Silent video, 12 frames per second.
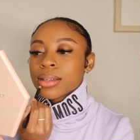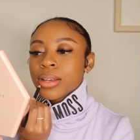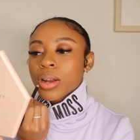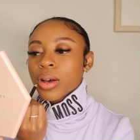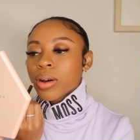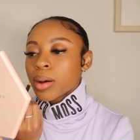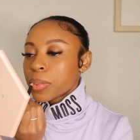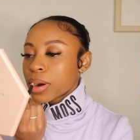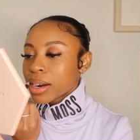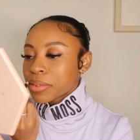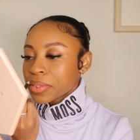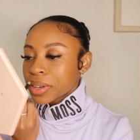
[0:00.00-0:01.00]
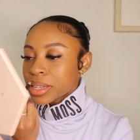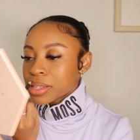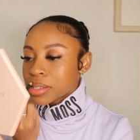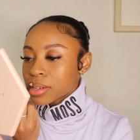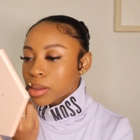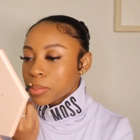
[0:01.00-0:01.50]
you know, a part of it and
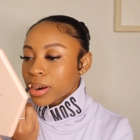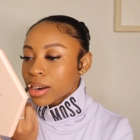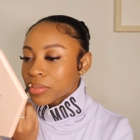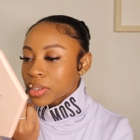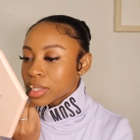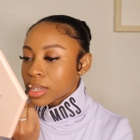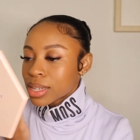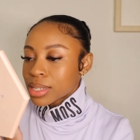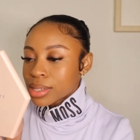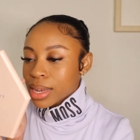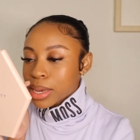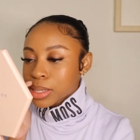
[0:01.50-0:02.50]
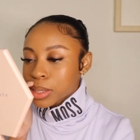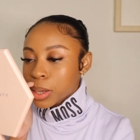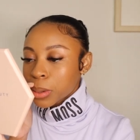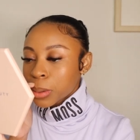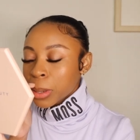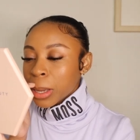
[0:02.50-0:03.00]
still a part of it to this day.
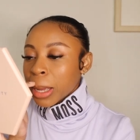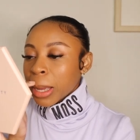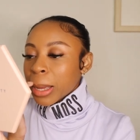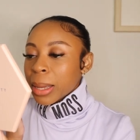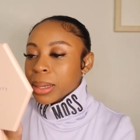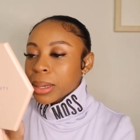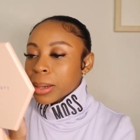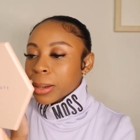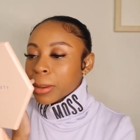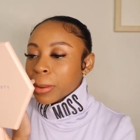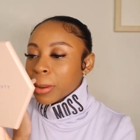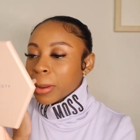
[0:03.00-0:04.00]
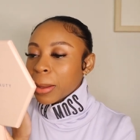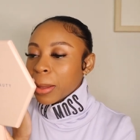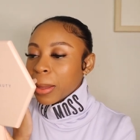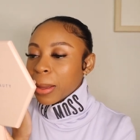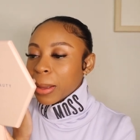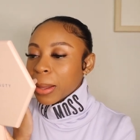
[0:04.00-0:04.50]
So, you know,
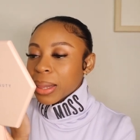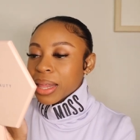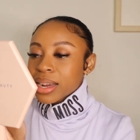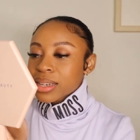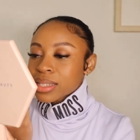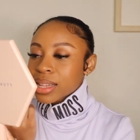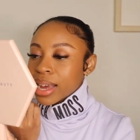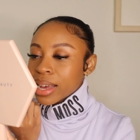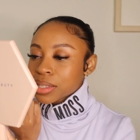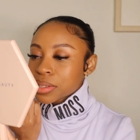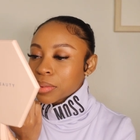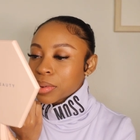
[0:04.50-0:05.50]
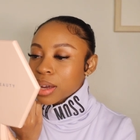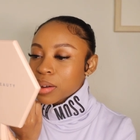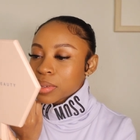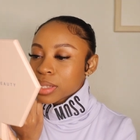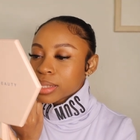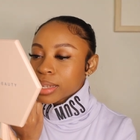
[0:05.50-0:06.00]
there's that. So when I
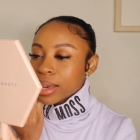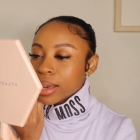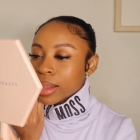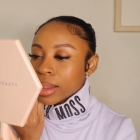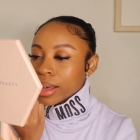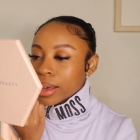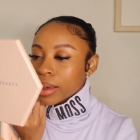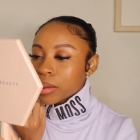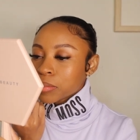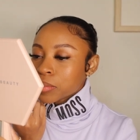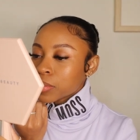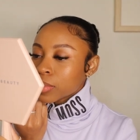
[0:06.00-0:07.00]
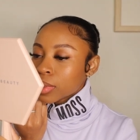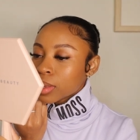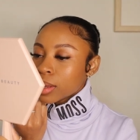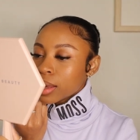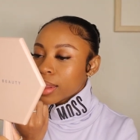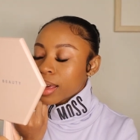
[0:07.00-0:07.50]
was saying that
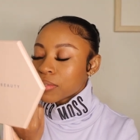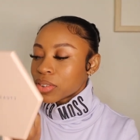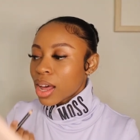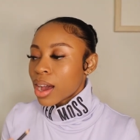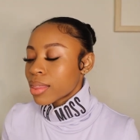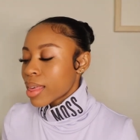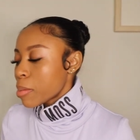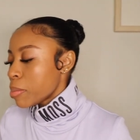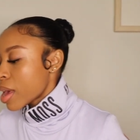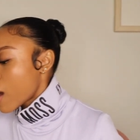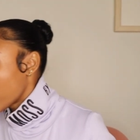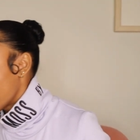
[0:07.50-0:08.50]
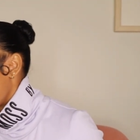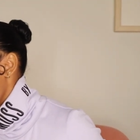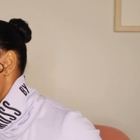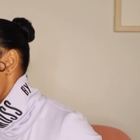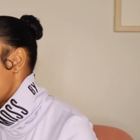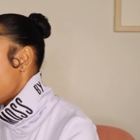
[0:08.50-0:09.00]
in that blog that Meow and
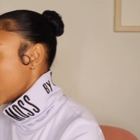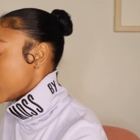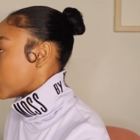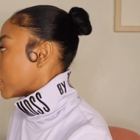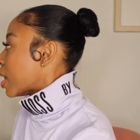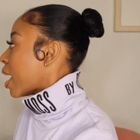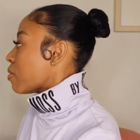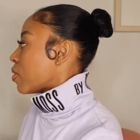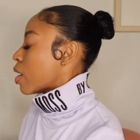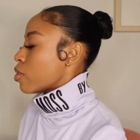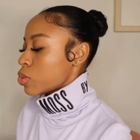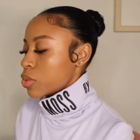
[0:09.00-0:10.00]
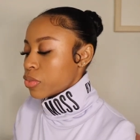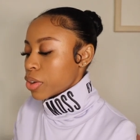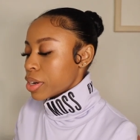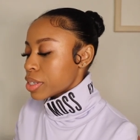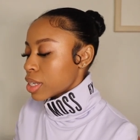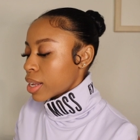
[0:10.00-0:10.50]
Barks has changed my life and I was
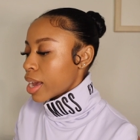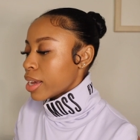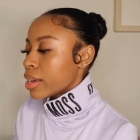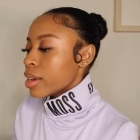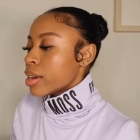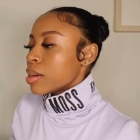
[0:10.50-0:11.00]
referring to like